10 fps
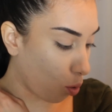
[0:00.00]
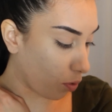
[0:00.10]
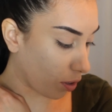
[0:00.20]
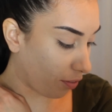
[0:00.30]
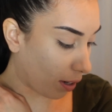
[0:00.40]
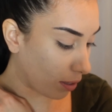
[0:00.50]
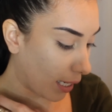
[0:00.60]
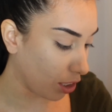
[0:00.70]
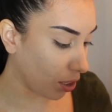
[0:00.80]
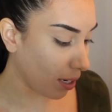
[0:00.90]
over the
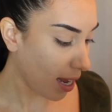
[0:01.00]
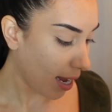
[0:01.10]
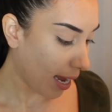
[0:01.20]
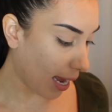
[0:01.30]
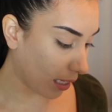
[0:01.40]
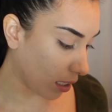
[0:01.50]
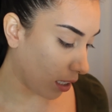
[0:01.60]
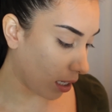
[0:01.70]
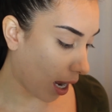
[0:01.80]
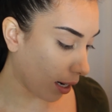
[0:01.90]
foundation, it's
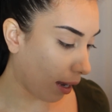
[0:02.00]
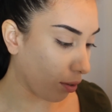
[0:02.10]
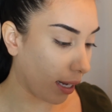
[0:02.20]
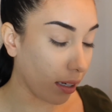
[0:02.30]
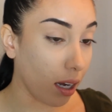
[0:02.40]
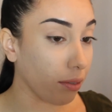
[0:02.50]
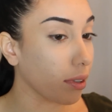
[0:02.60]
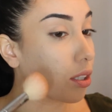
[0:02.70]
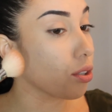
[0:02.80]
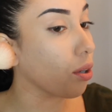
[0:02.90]
going to knock out that coverage.